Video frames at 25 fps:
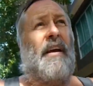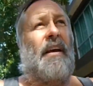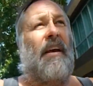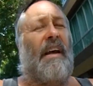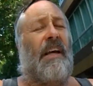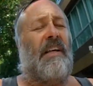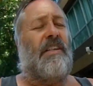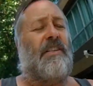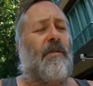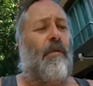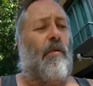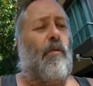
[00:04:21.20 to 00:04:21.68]

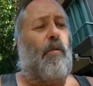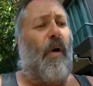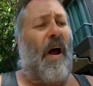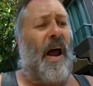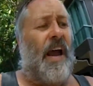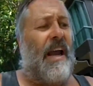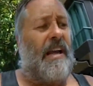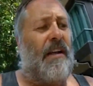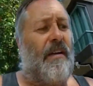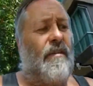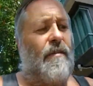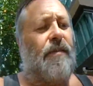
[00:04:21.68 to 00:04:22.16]
It's a
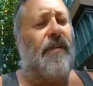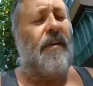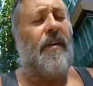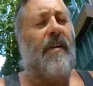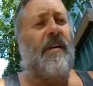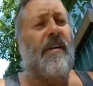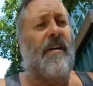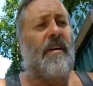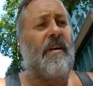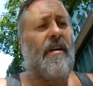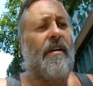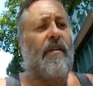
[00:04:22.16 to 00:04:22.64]
wave
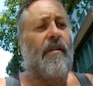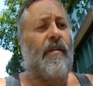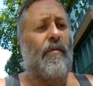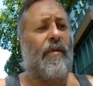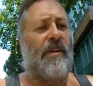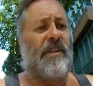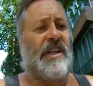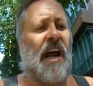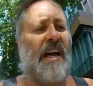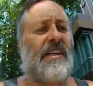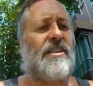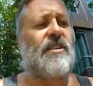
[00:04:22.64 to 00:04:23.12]

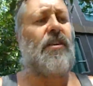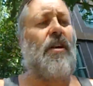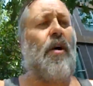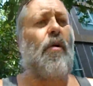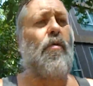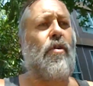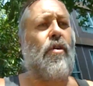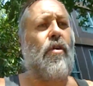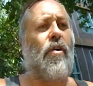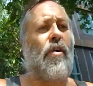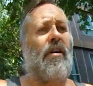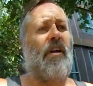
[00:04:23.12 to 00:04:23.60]
which has no
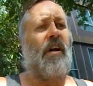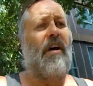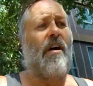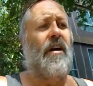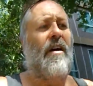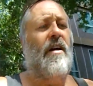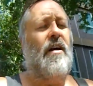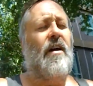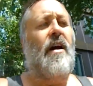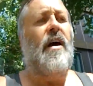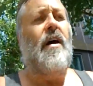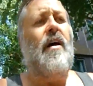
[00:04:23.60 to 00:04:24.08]
colour,
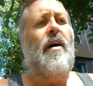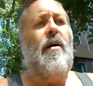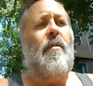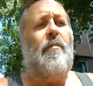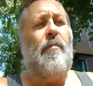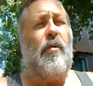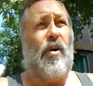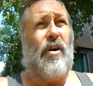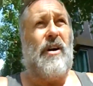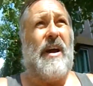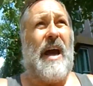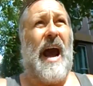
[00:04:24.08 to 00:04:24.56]

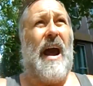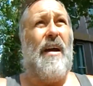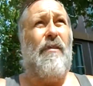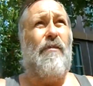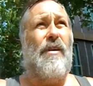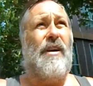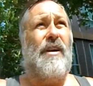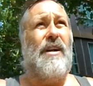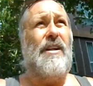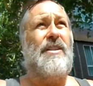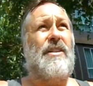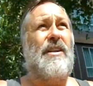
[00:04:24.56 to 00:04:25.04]
but
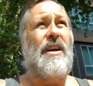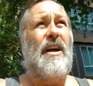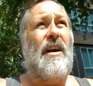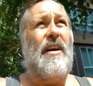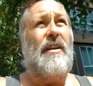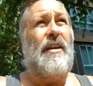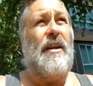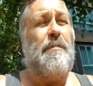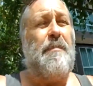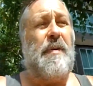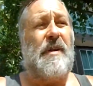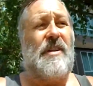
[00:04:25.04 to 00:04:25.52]
carries
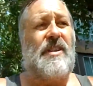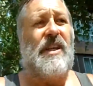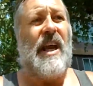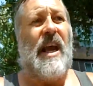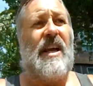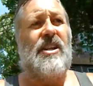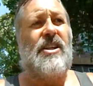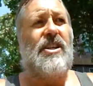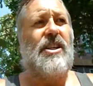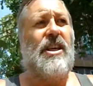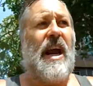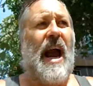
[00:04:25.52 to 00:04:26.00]
the
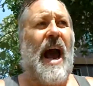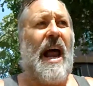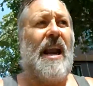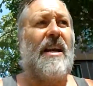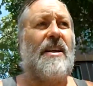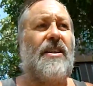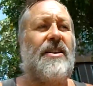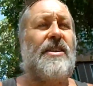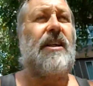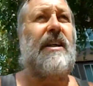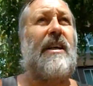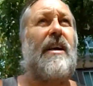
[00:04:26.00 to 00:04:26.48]

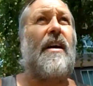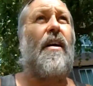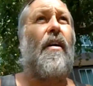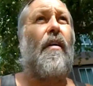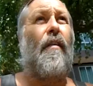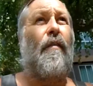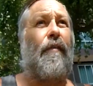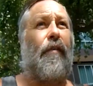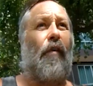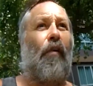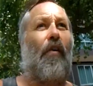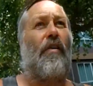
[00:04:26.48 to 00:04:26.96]
potentiality
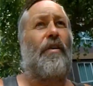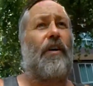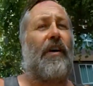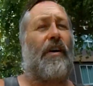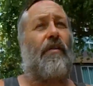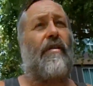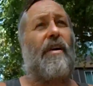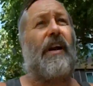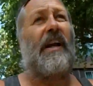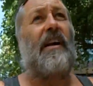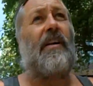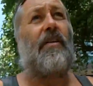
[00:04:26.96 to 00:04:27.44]
for the
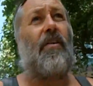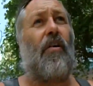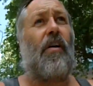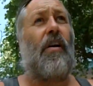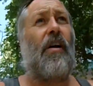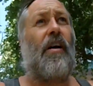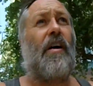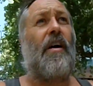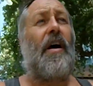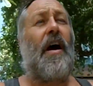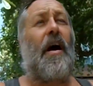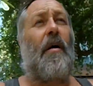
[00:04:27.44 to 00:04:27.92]
green
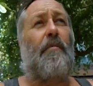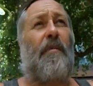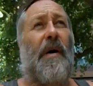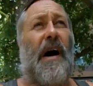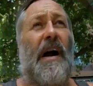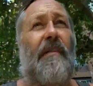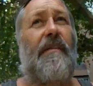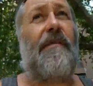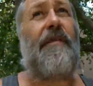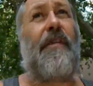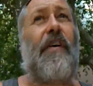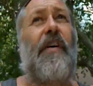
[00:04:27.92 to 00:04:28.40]
colour by
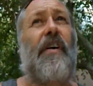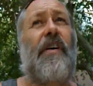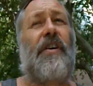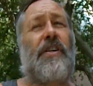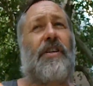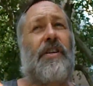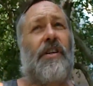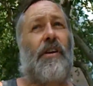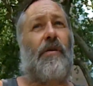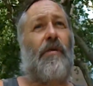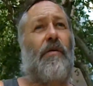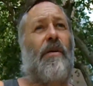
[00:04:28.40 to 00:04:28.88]

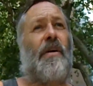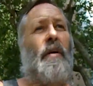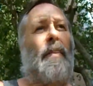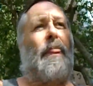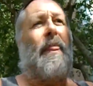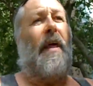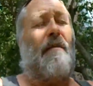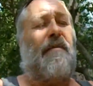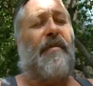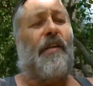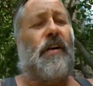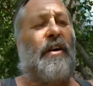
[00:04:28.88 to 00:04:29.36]
virtue
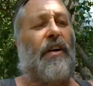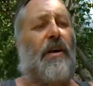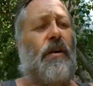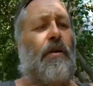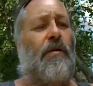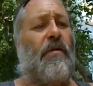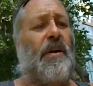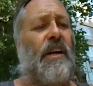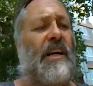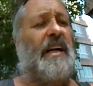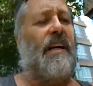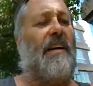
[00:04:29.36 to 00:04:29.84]
of the
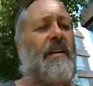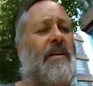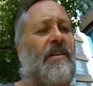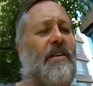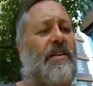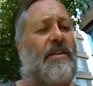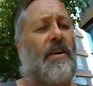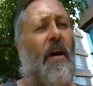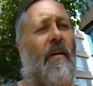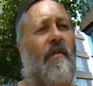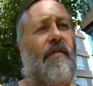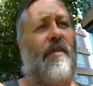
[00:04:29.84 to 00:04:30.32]

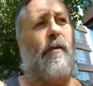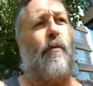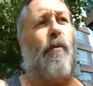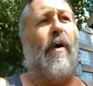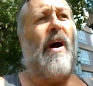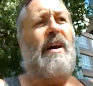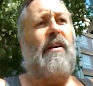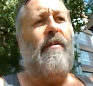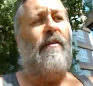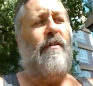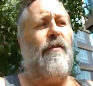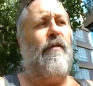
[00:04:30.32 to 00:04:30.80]
uniqueness of the
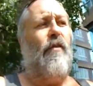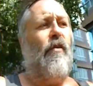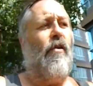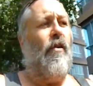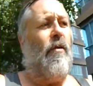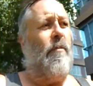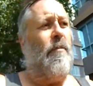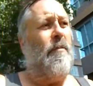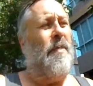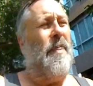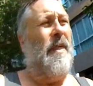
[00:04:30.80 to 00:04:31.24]
waveform.